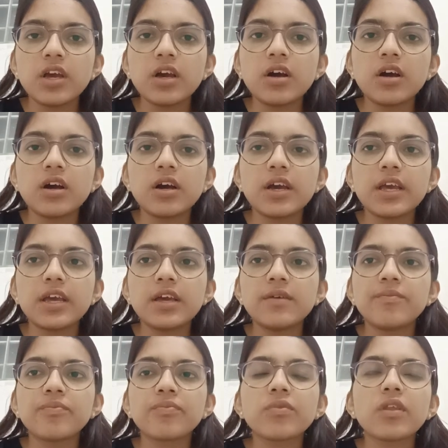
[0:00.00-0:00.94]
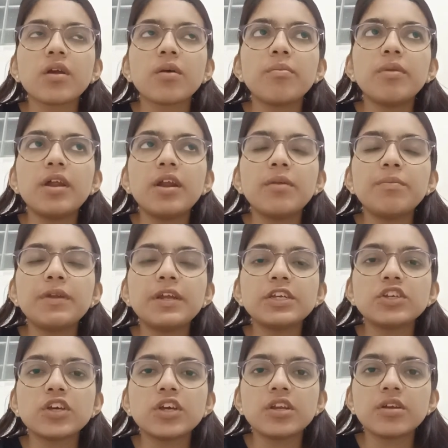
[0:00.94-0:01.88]
uh, um, blood
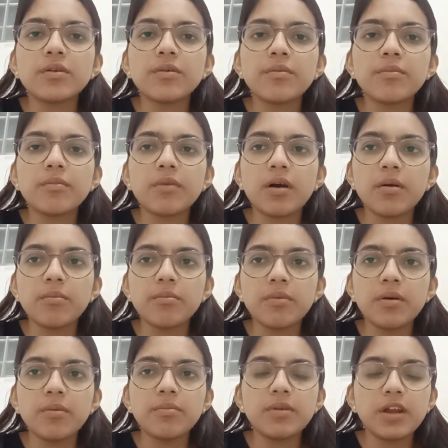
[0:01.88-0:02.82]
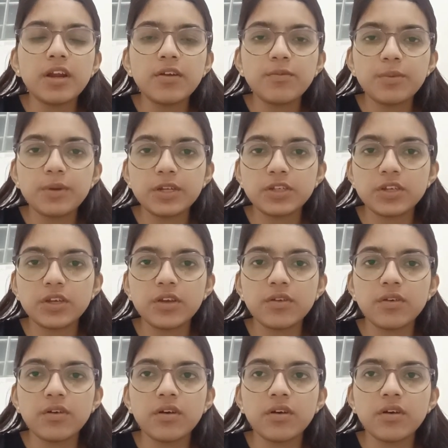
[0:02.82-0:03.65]
pressure, blood pressure